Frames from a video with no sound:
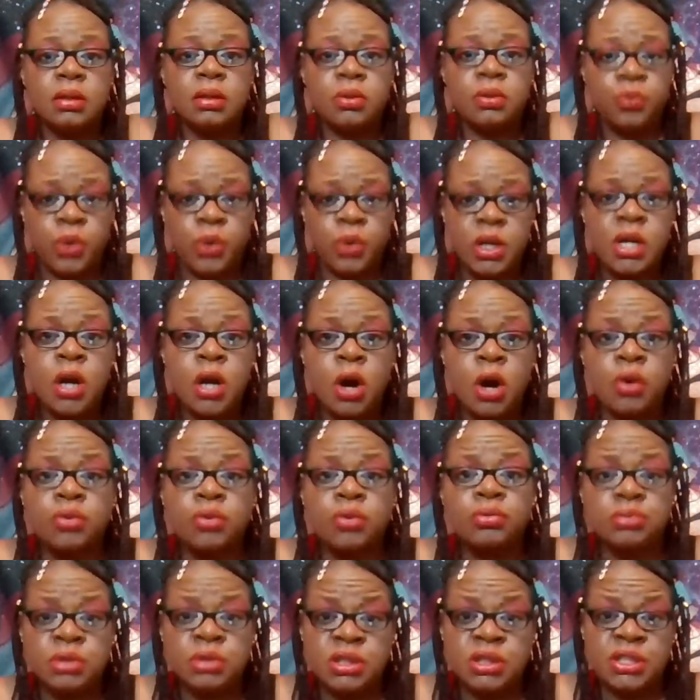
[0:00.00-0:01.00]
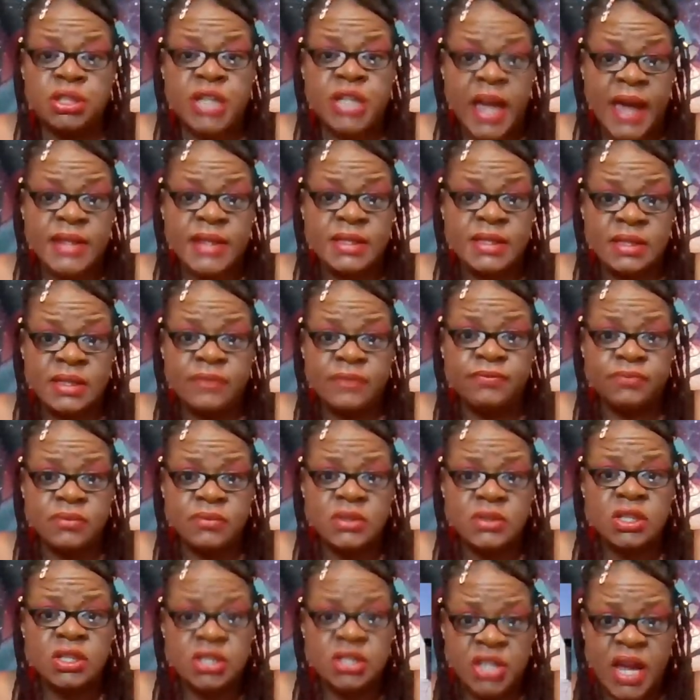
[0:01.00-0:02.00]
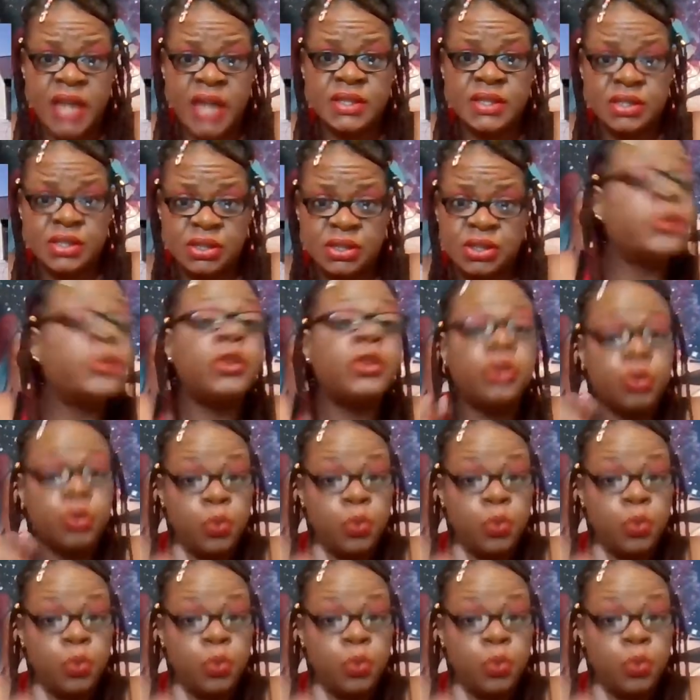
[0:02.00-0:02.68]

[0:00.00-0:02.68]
We know the Jacksons, the